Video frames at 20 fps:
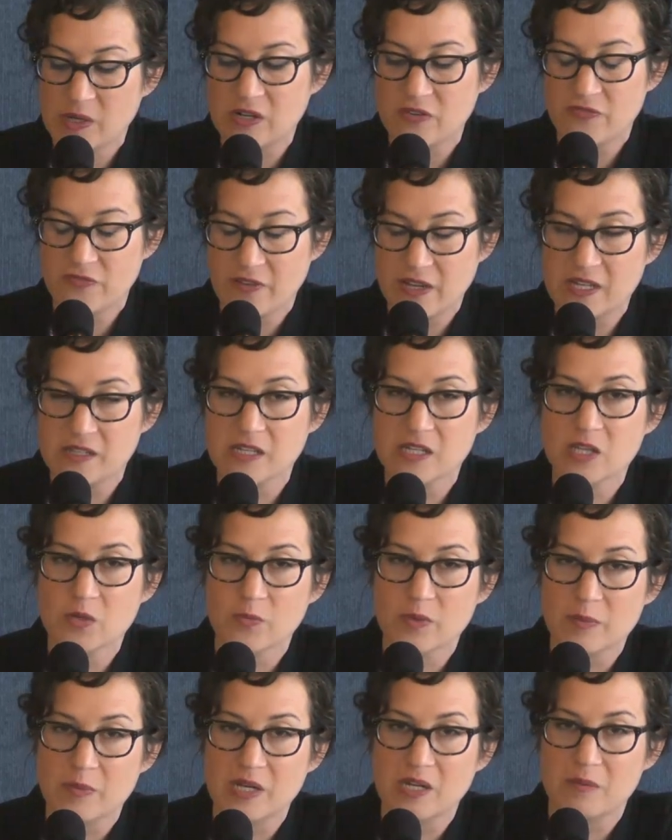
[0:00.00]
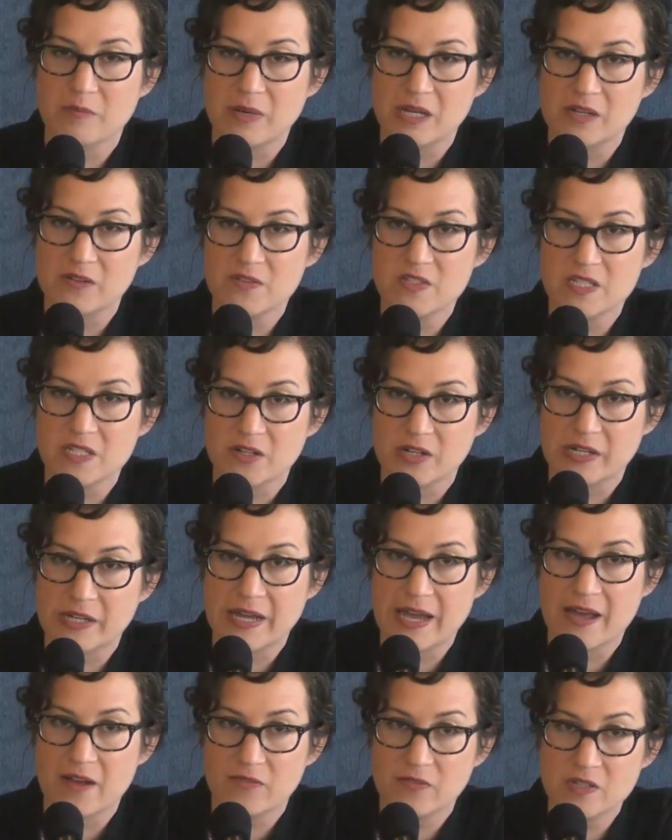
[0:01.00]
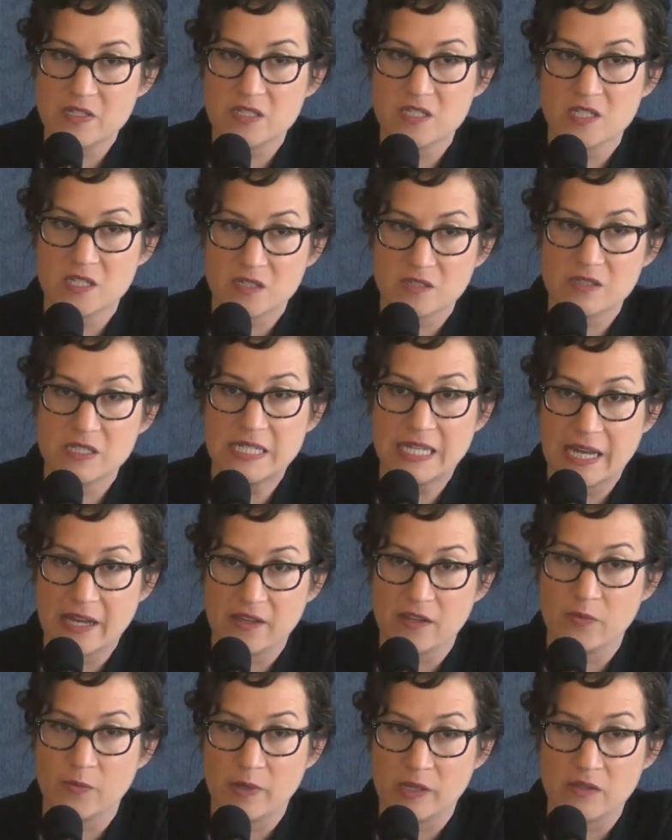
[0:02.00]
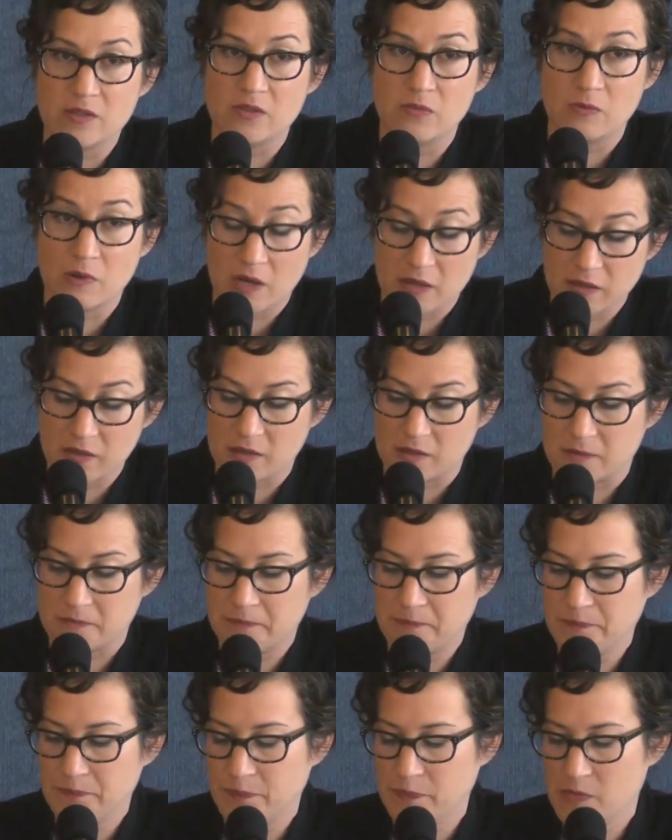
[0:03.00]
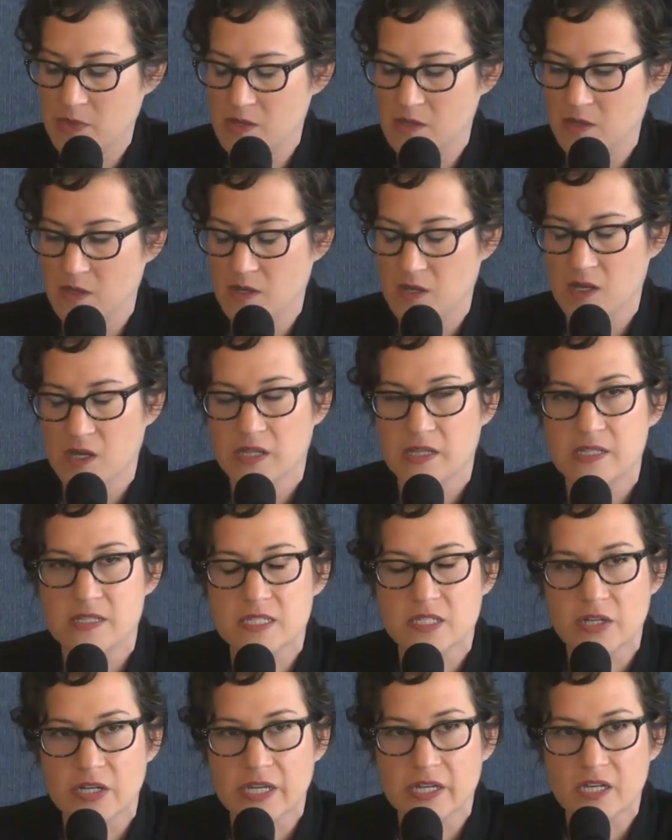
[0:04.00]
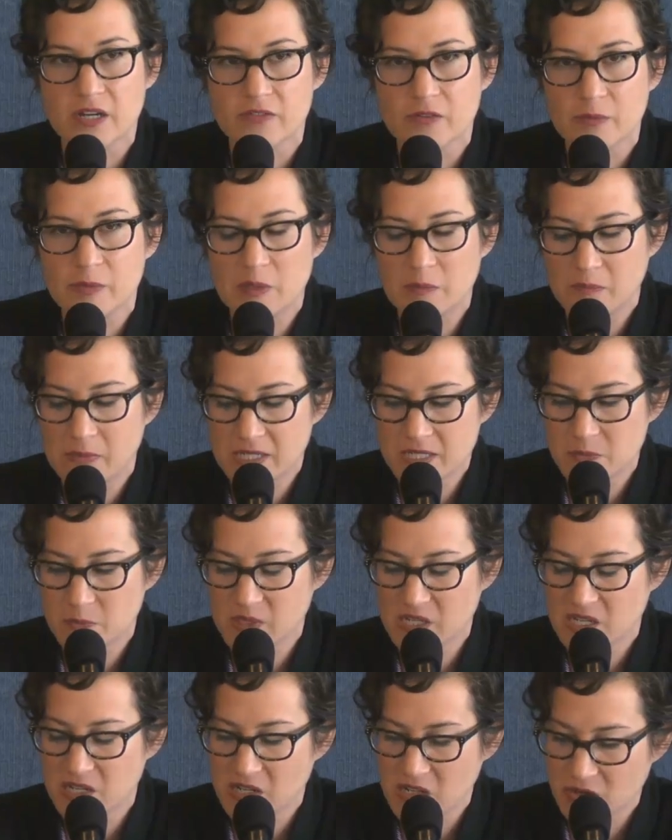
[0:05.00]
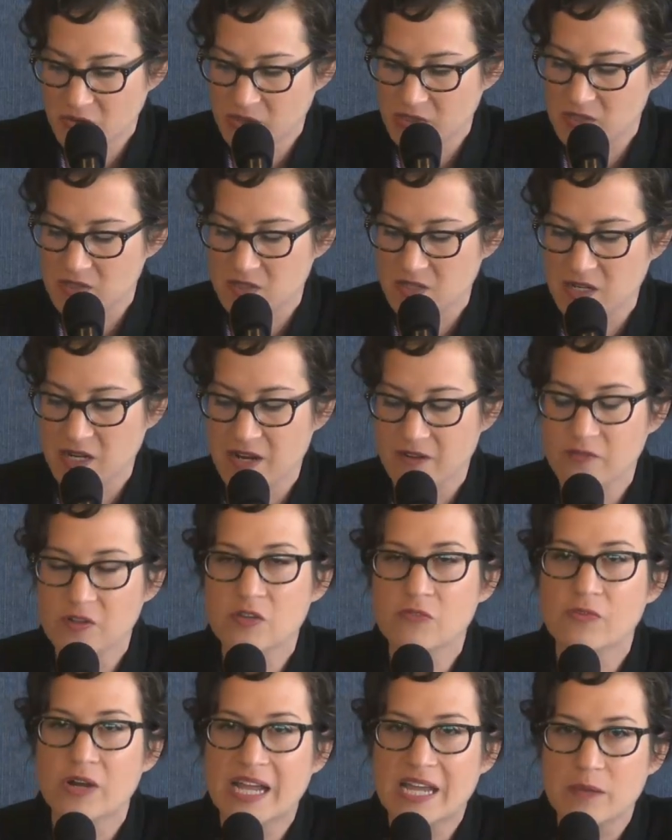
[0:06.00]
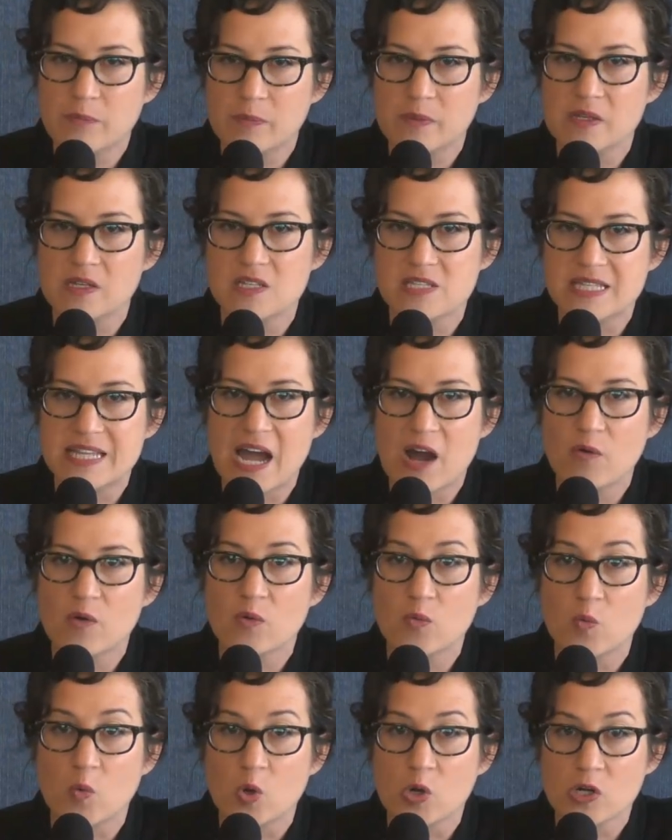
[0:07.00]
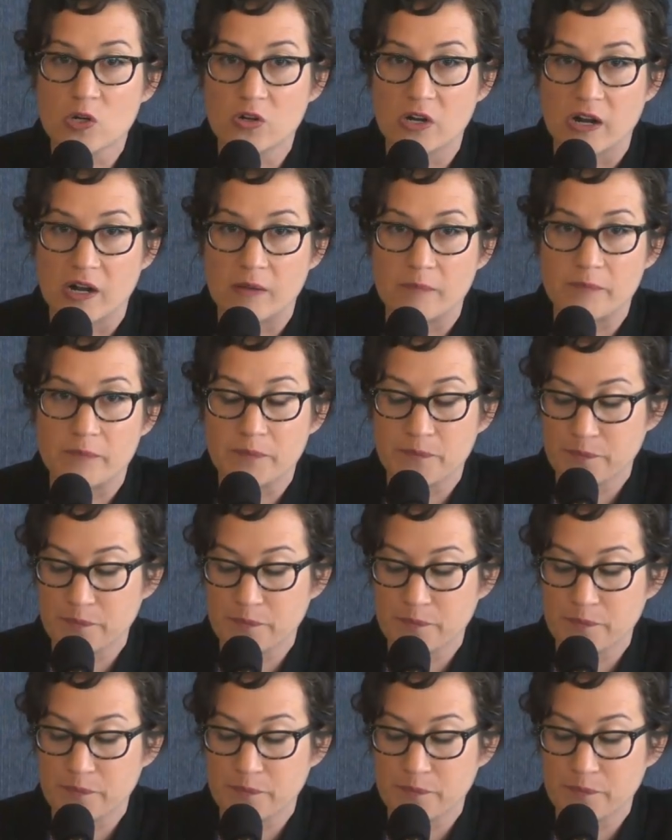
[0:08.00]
are failing the women and men of Syria every single day that we do nothing. The Syrian government must be on notice that every rape is now a war crime.